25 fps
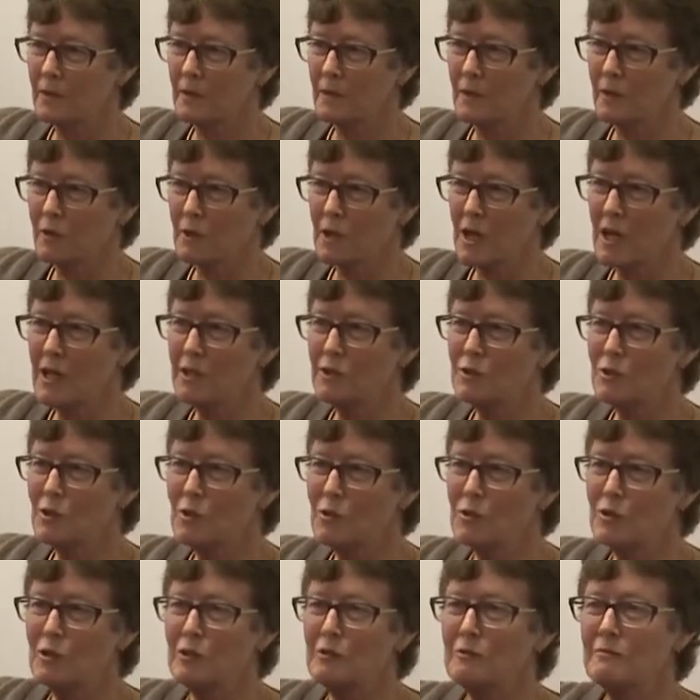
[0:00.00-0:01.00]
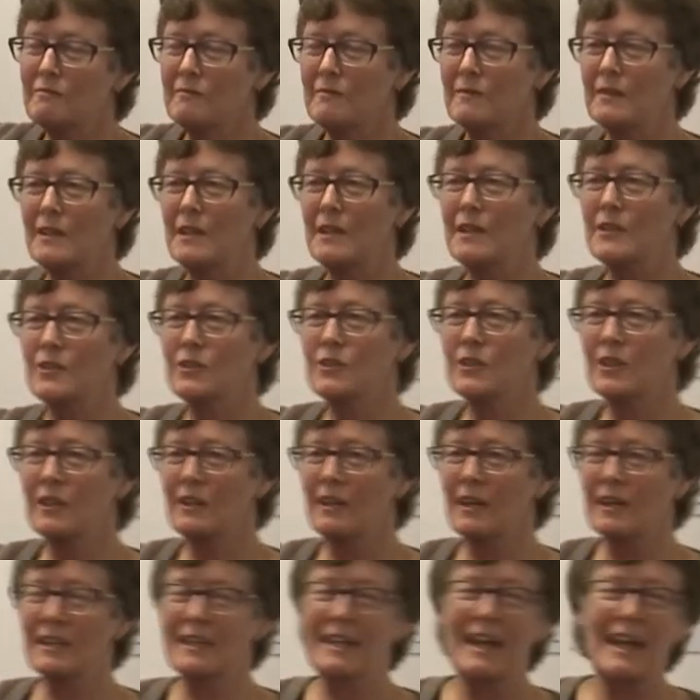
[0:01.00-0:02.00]
Okay, so that it's, uh,
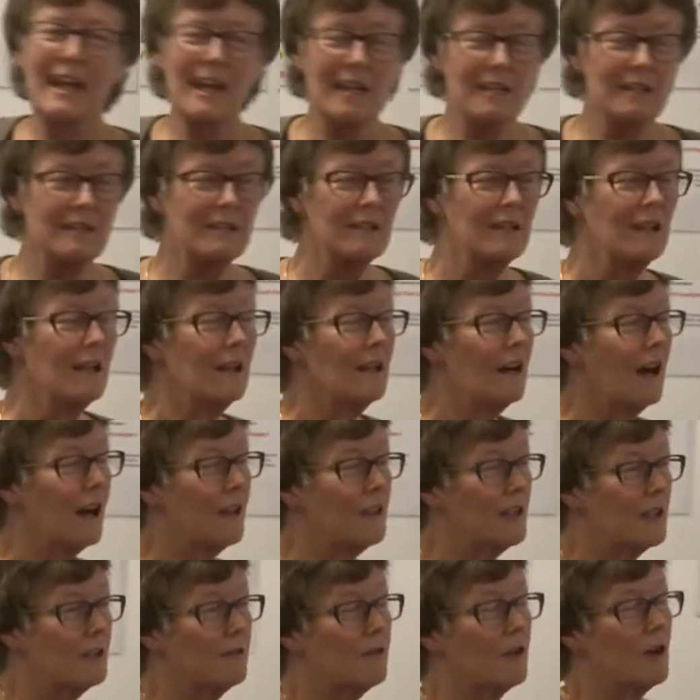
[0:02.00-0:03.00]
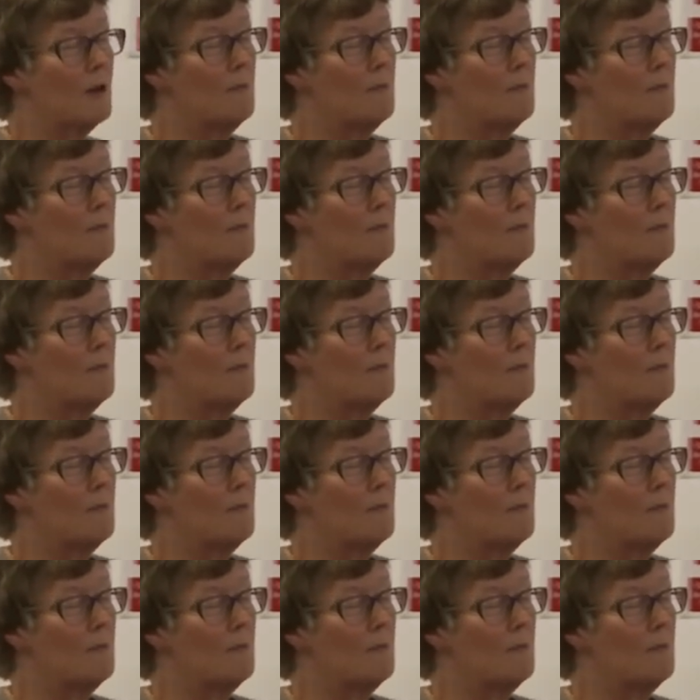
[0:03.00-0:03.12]
again, I think very